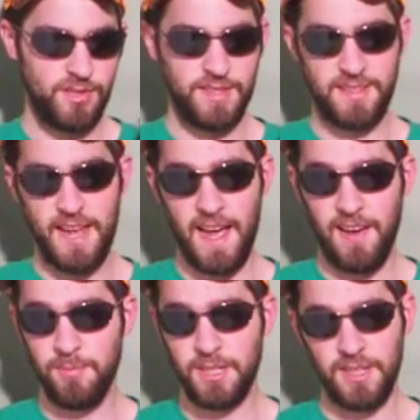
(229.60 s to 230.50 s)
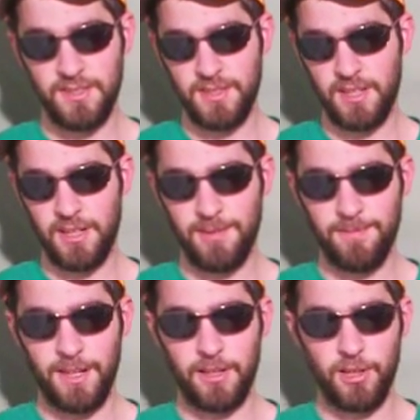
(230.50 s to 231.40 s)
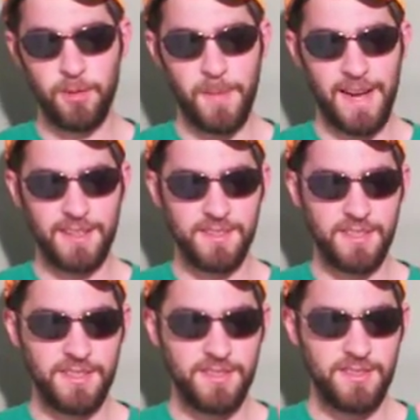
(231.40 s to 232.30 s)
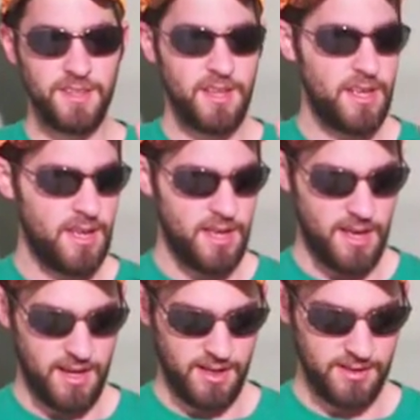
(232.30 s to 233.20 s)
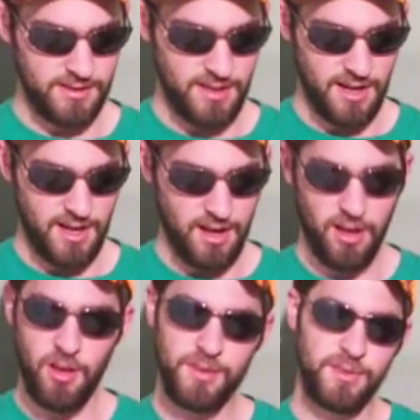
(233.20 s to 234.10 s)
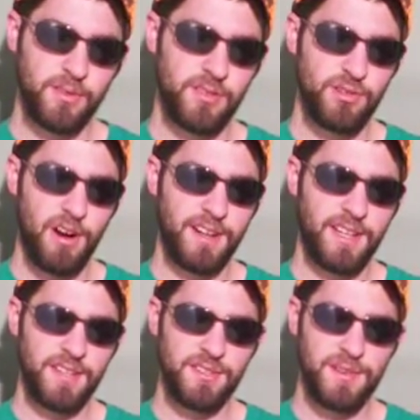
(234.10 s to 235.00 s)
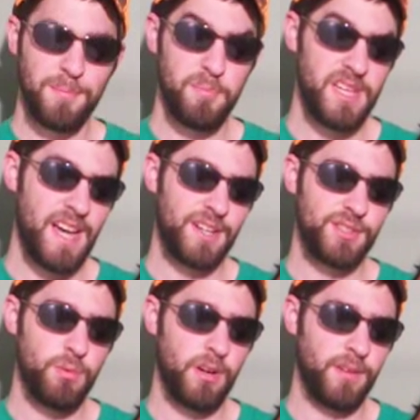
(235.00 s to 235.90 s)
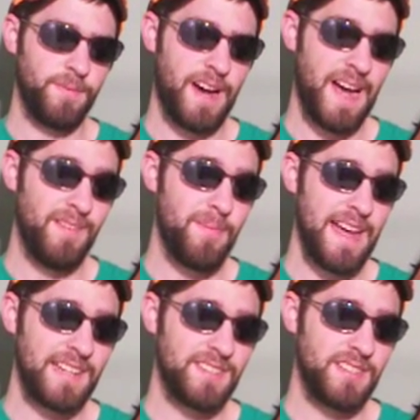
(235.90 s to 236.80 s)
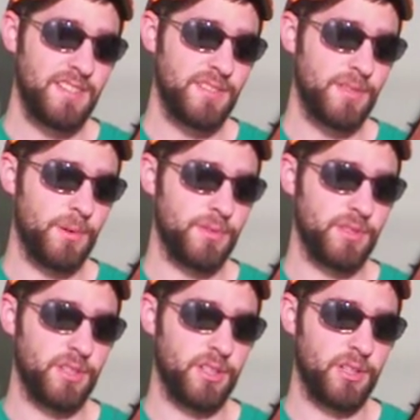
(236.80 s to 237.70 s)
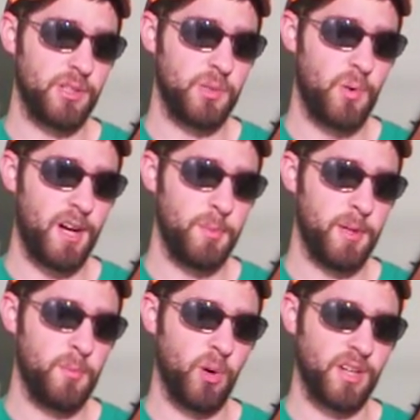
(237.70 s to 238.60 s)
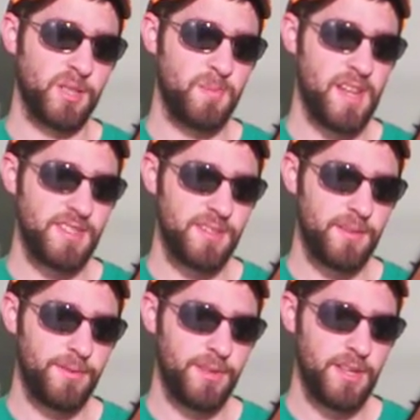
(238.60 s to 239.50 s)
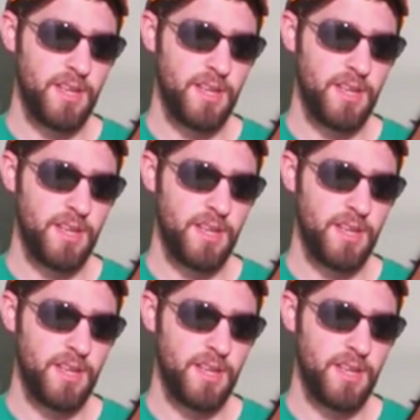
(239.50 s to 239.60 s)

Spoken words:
just to have, because they're good magazines. And I'll also try to get some BX25 magazines. Those are quite a bit more expensive.